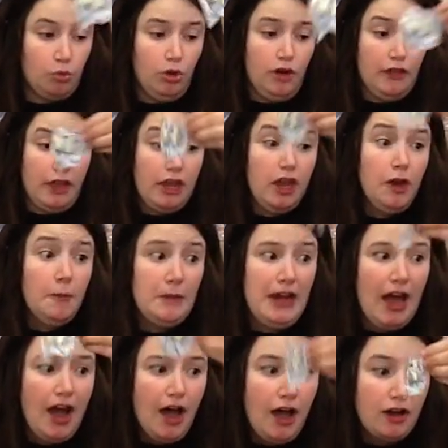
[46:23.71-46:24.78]
Where's the
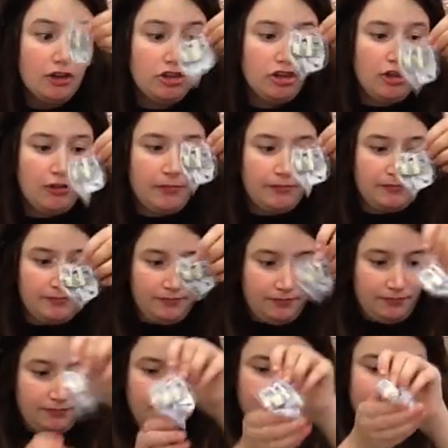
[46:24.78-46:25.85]
earplugs?
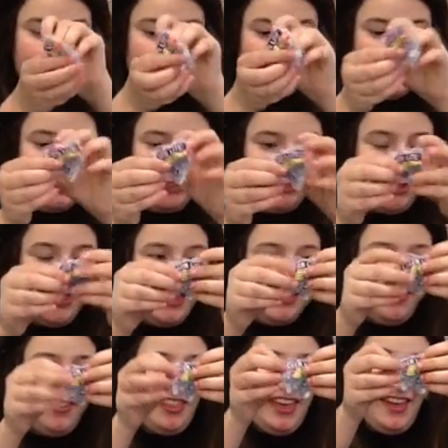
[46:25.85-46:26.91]
So
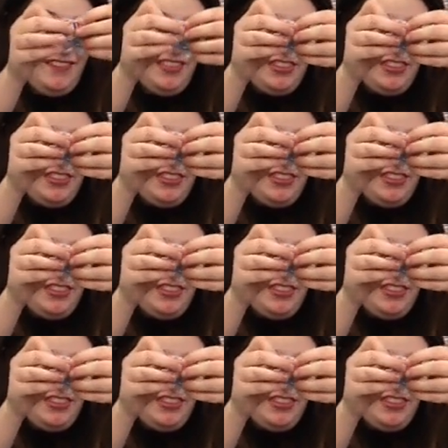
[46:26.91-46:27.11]
these are them.